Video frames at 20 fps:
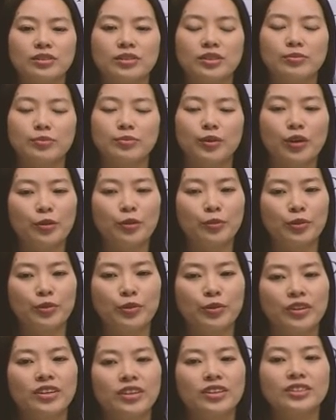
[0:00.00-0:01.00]

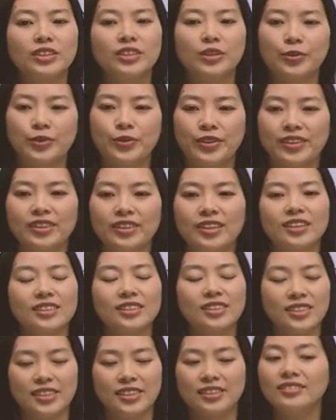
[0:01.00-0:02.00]
popular during the
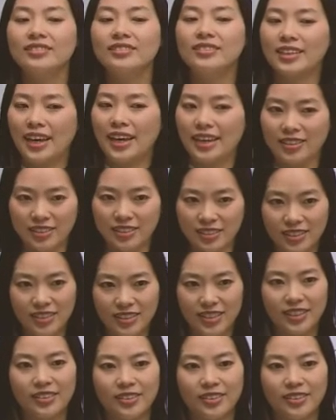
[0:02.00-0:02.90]
Qin dynasty.